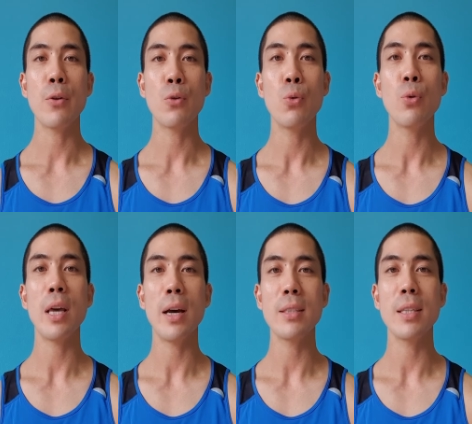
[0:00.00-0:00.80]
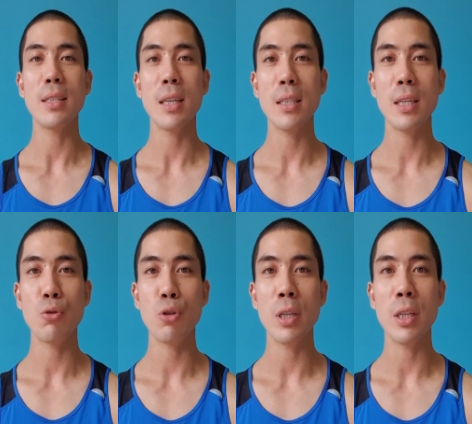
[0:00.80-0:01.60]

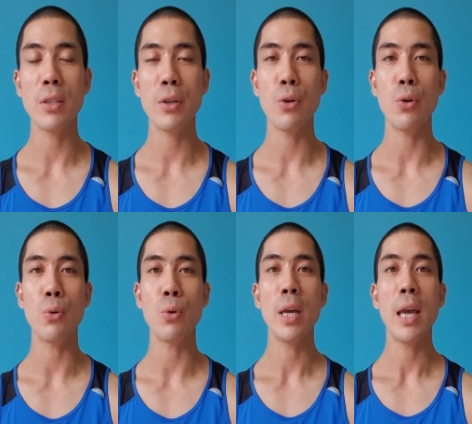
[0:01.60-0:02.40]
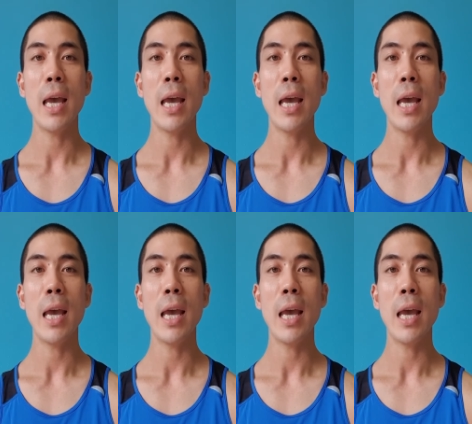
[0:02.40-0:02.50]
2,600 years ago